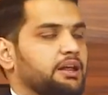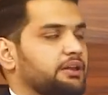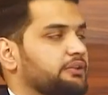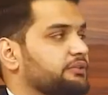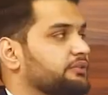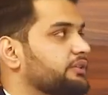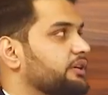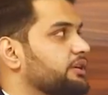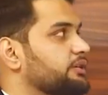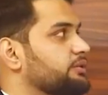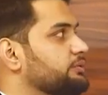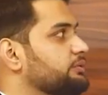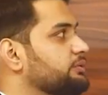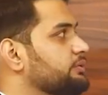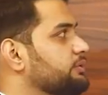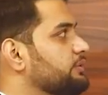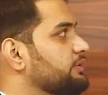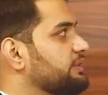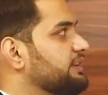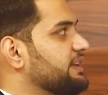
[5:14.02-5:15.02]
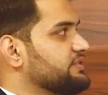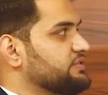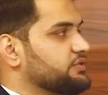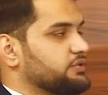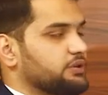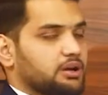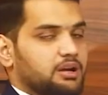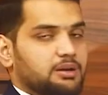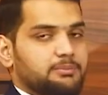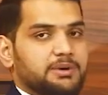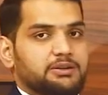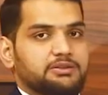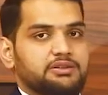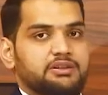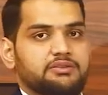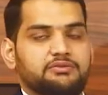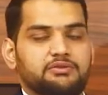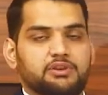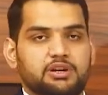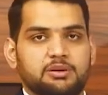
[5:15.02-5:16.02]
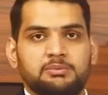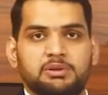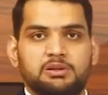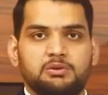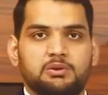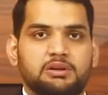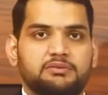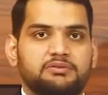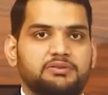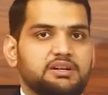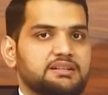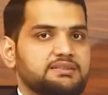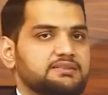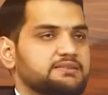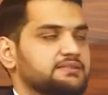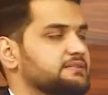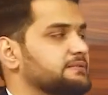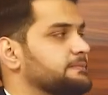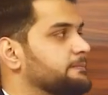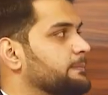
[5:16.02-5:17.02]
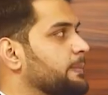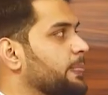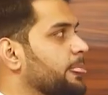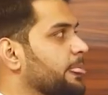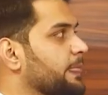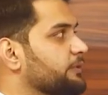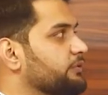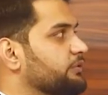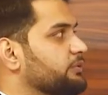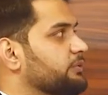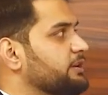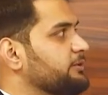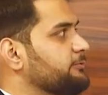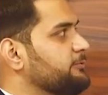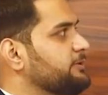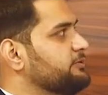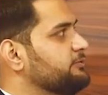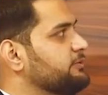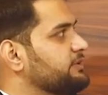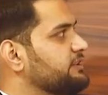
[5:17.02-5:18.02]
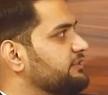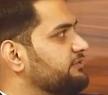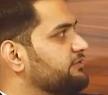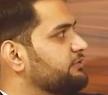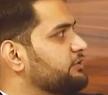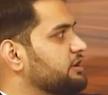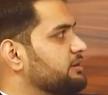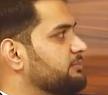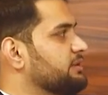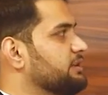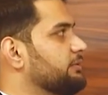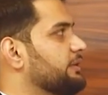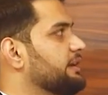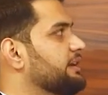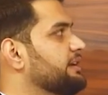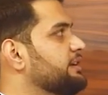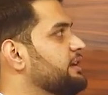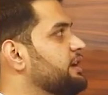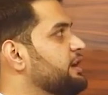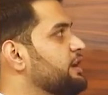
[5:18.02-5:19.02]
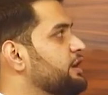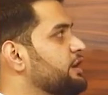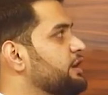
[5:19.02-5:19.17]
So let's talk about the formal one first. So what do we do in the formal one?